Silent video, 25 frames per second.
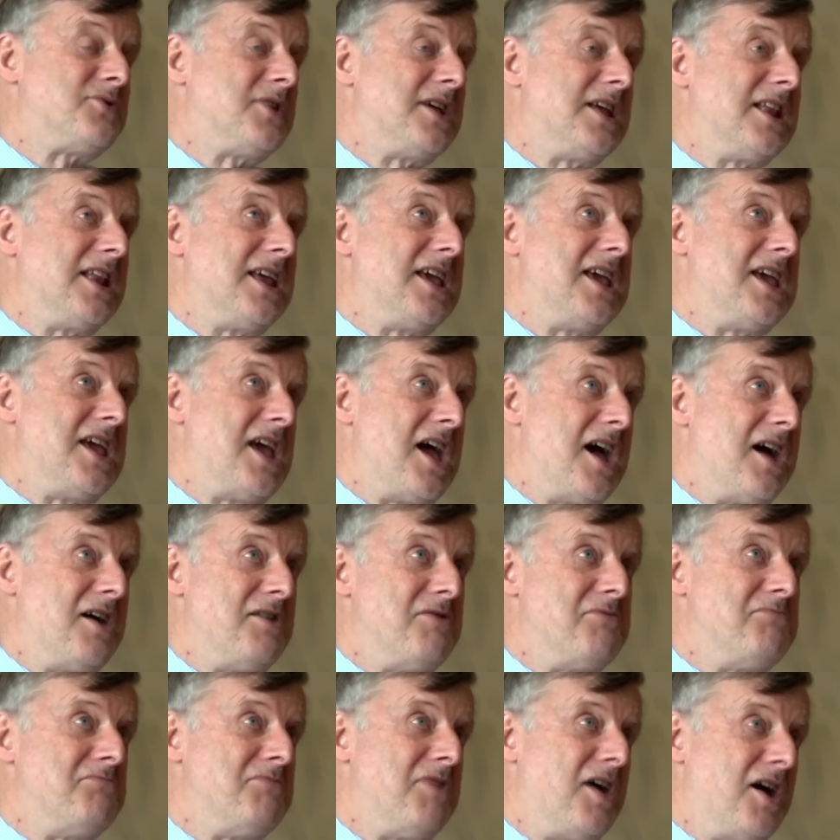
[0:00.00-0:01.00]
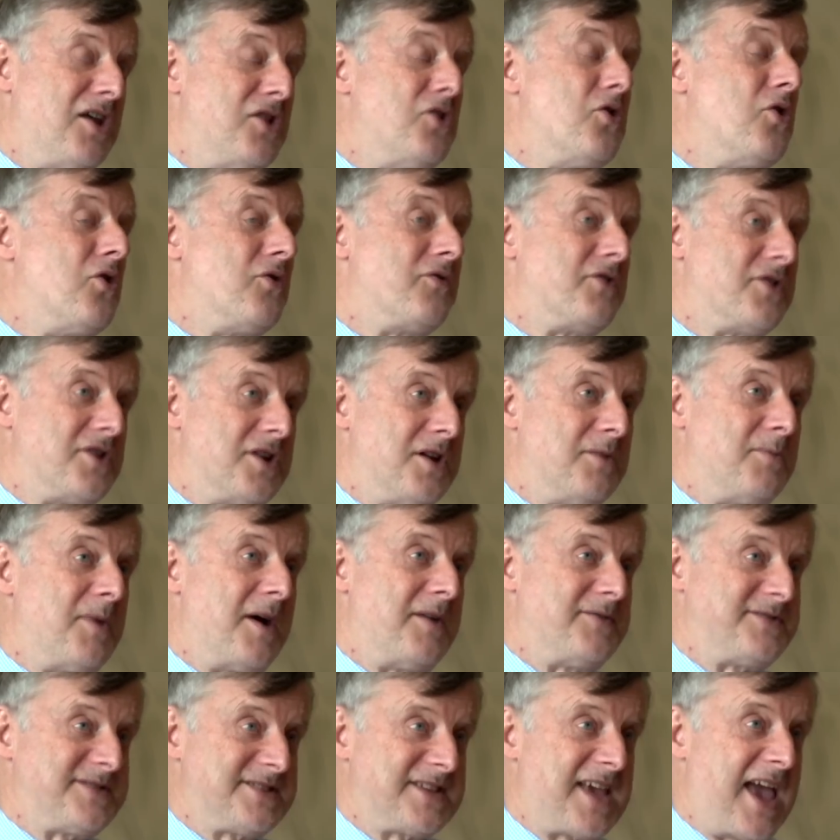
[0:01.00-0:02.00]
really an over and
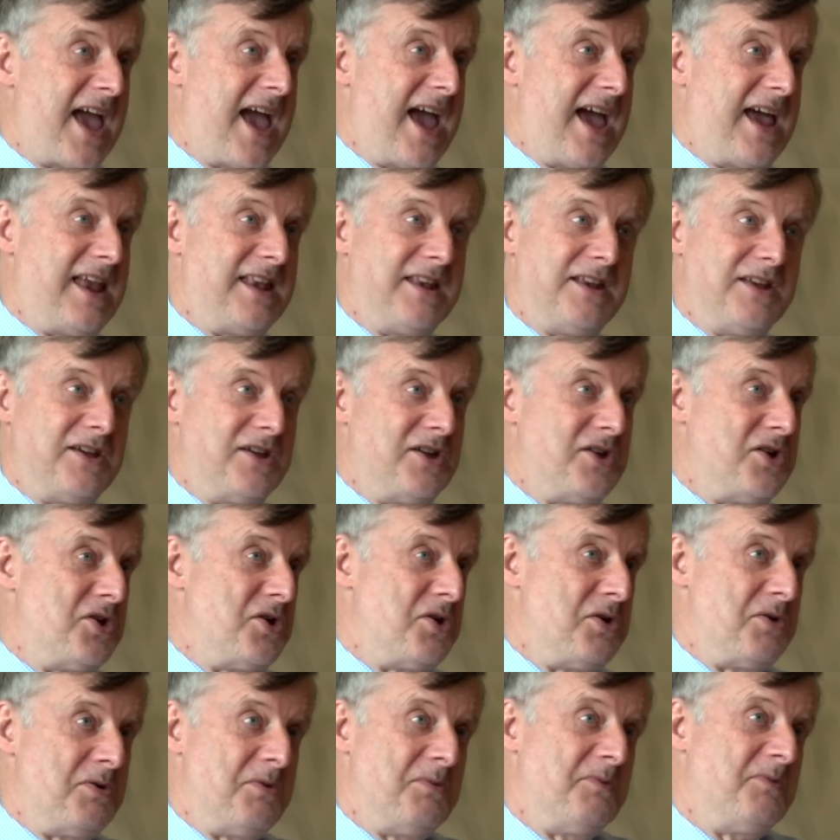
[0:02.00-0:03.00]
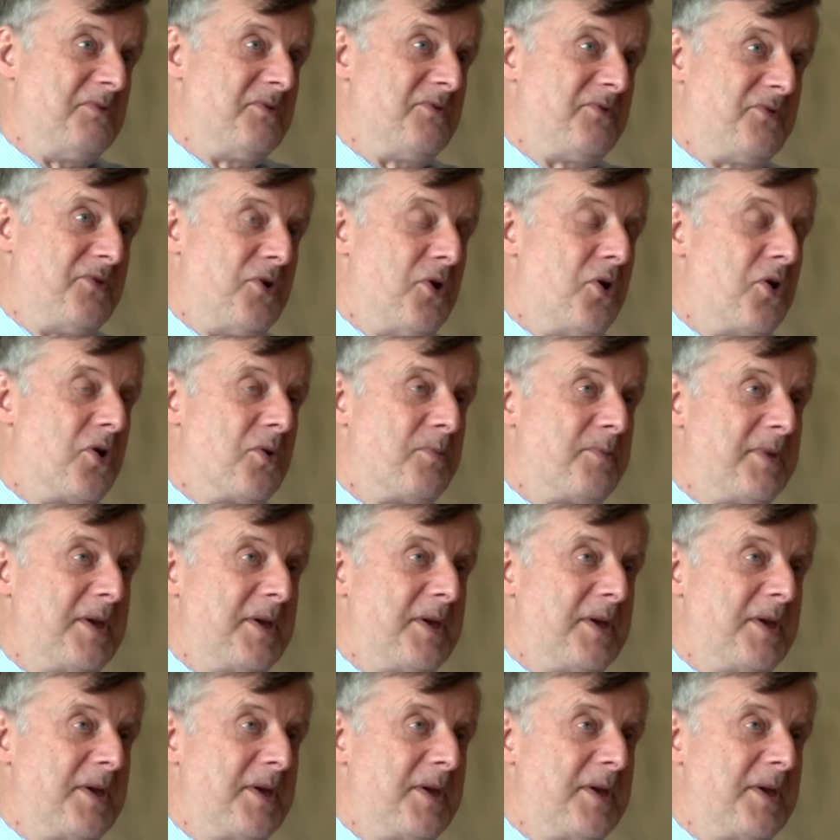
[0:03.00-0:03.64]
above scan for